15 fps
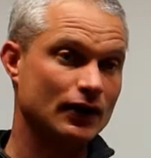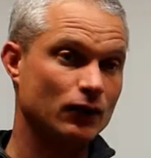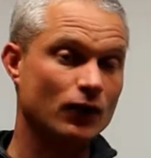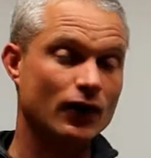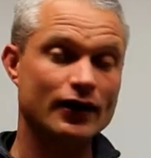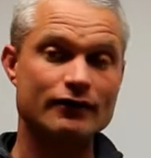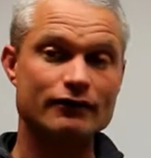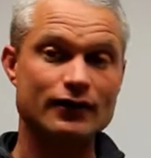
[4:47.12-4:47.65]

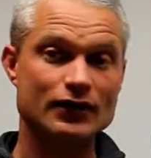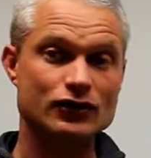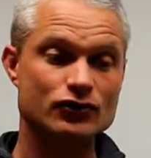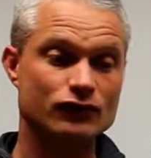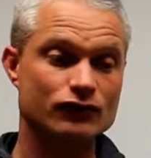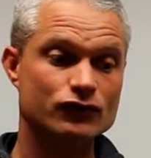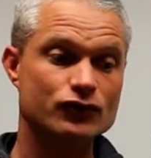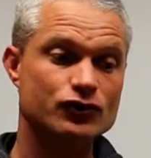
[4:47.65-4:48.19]
wider range
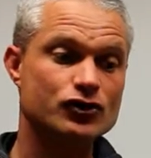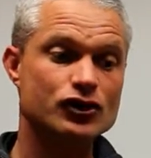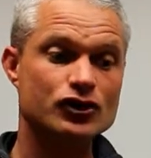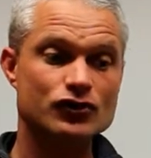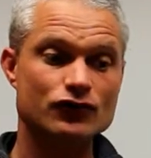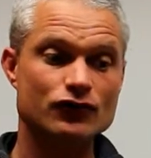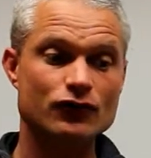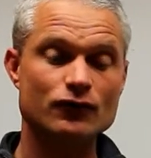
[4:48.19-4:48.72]
of
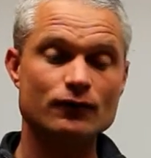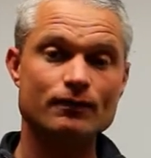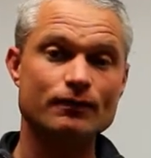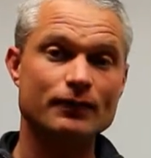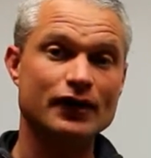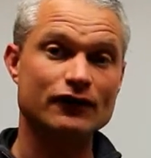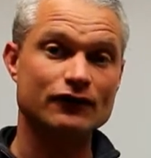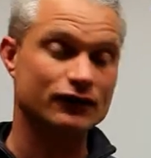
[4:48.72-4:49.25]
nutritional
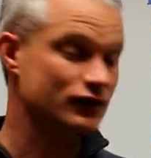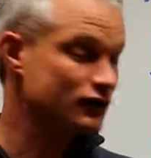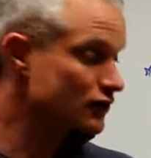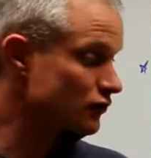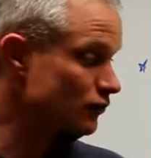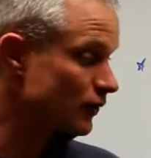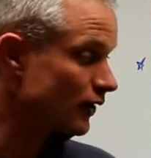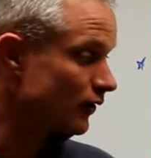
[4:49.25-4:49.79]
benefits
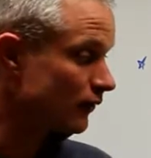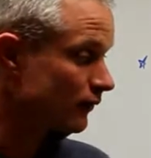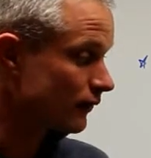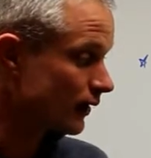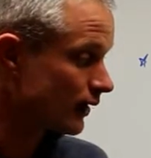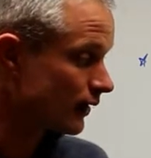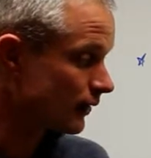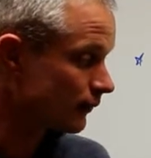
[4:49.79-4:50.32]
as well,
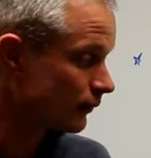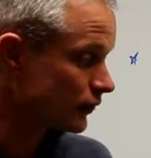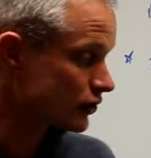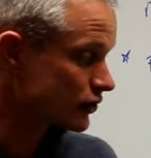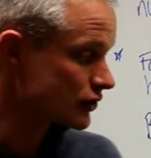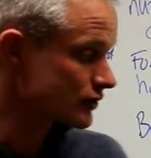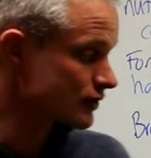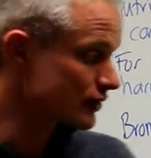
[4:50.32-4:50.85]

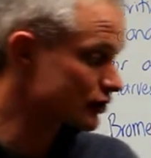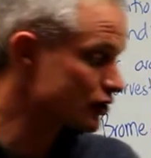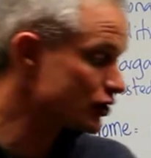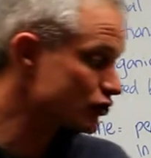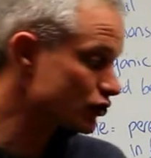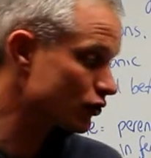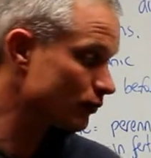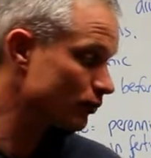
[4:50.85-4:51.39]
which is the
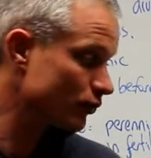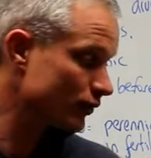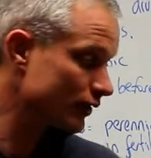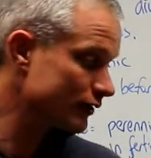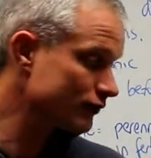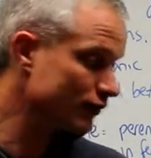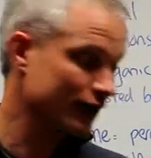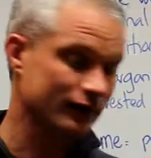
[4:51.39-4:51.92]

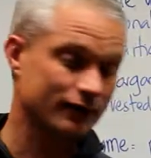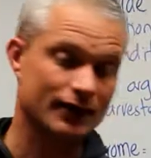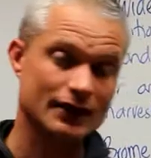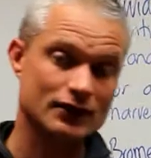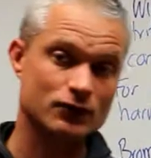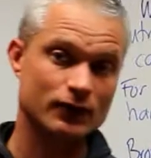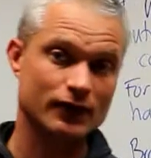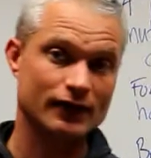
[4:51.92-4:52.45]
tetraploid
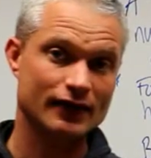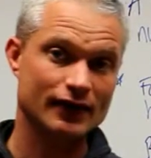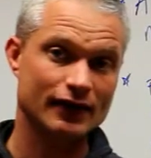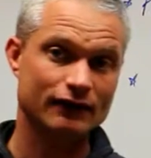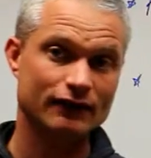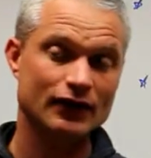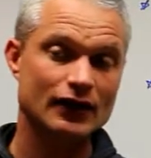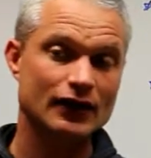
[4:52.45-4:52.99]
ryegrass, where
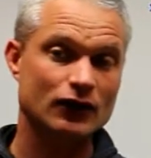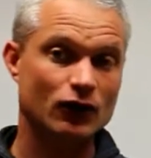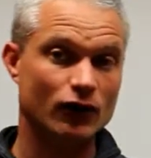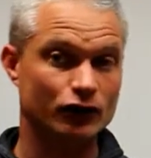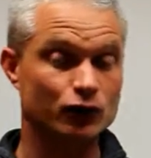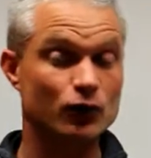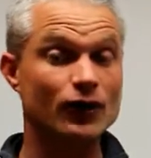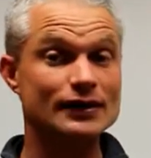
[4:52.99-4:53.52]
they've
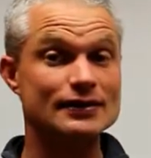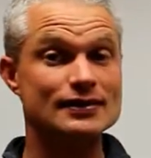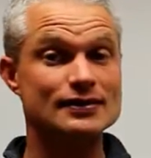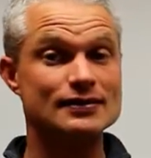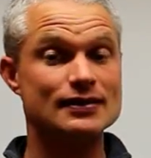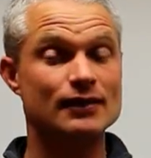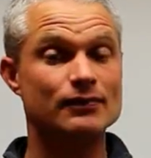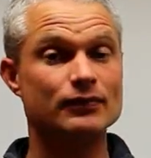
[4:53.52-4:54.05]
got twice
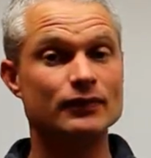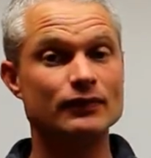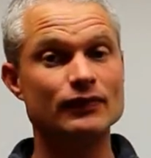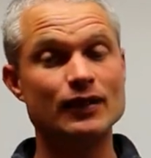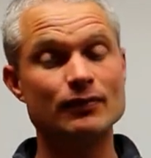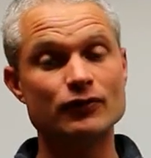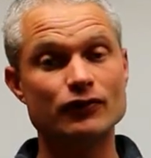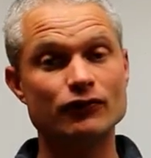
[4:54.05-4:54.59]
as
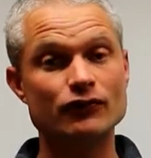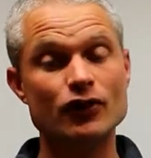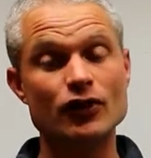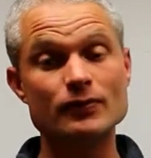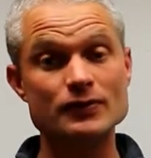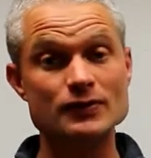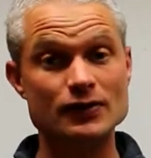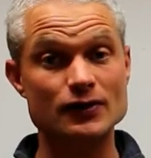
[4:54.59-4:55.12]
number of
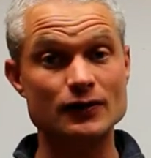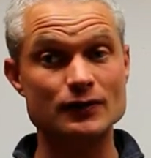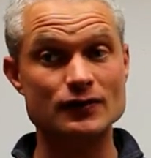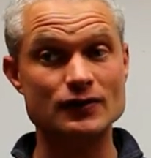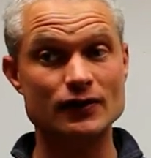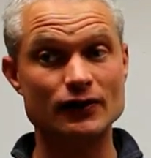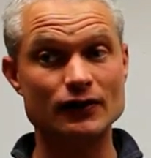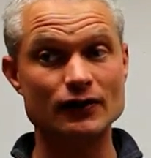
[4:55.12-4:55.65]
chromosomes.
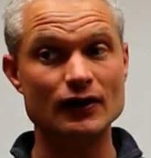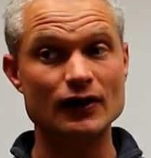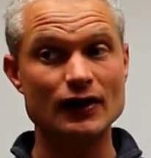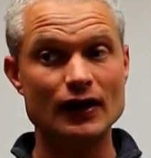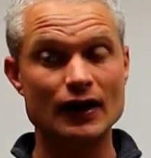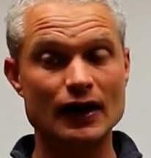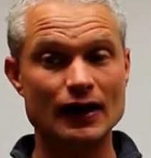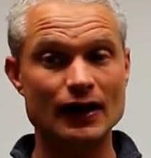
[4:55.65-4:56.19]
So
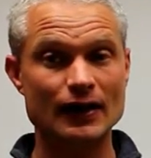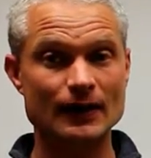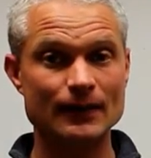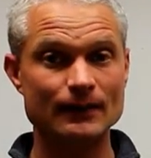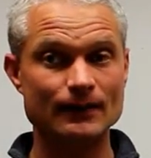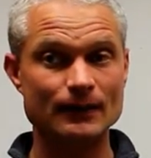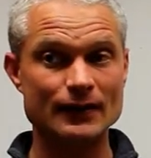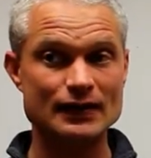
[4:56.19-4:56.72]

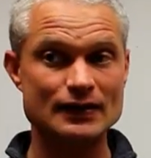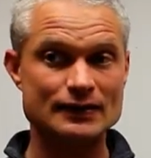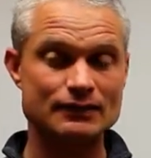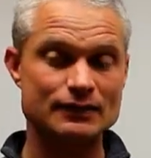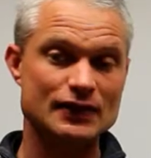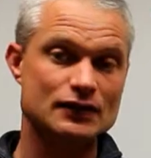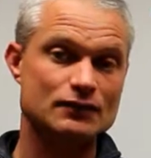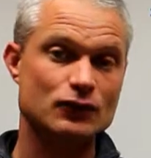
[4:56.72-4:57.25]

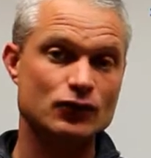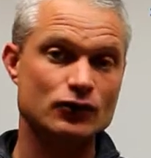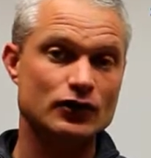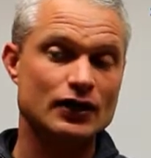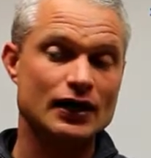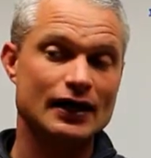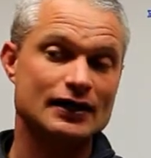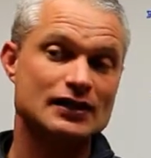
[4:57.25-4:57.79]
there's more
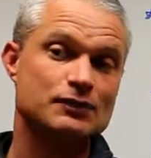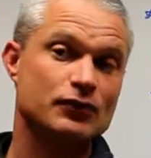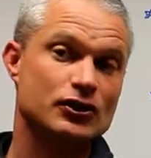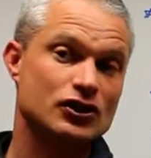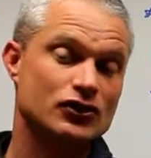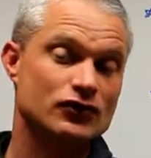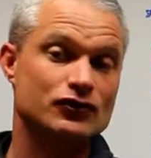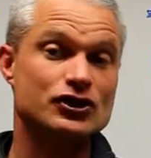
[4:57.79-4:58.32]

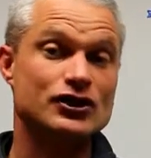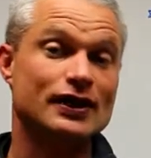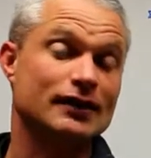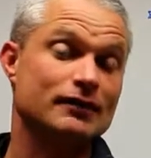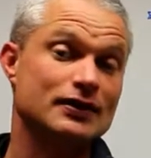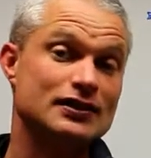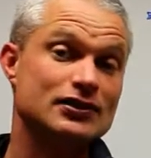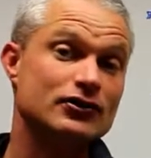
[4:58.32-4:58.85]
expression or
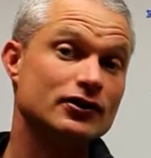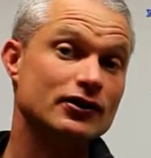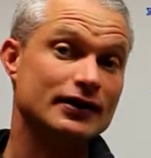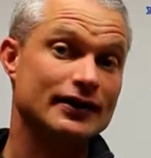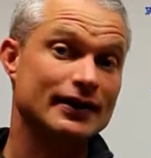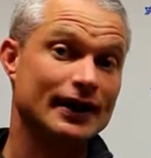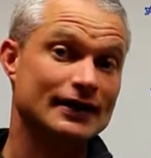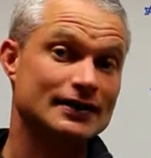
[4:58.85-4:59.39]
genetic material
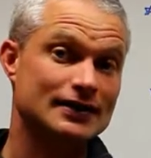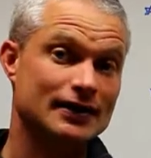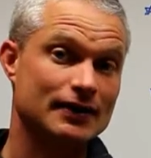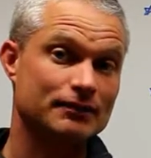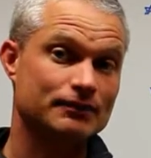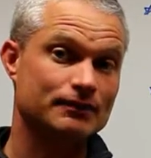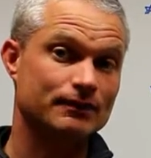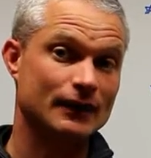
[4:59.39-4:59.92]
in that,
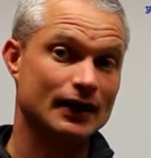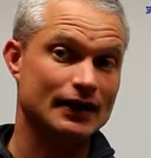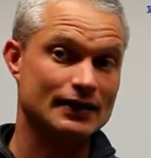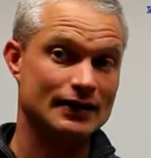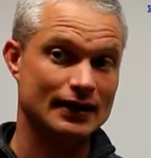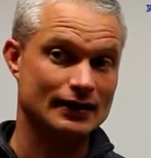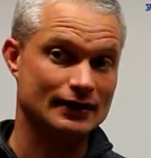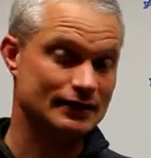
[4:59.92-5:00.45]

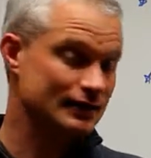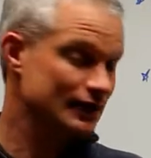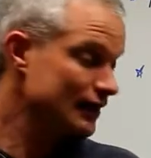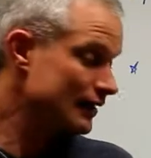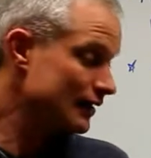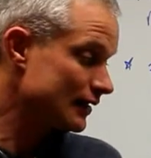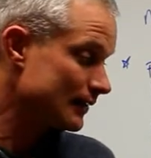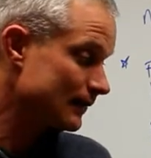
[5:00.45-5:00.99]
and
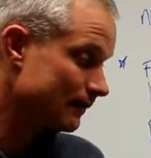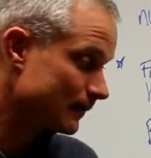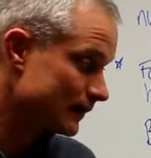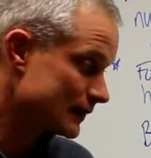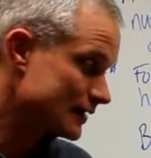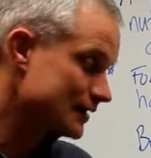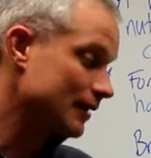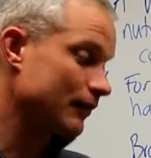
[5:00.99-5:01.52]

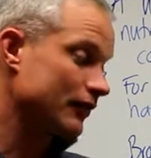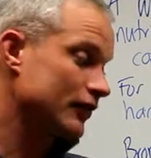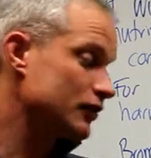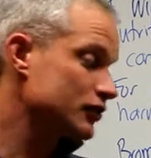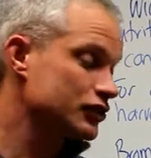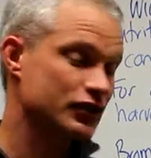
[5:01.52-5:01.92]
some of those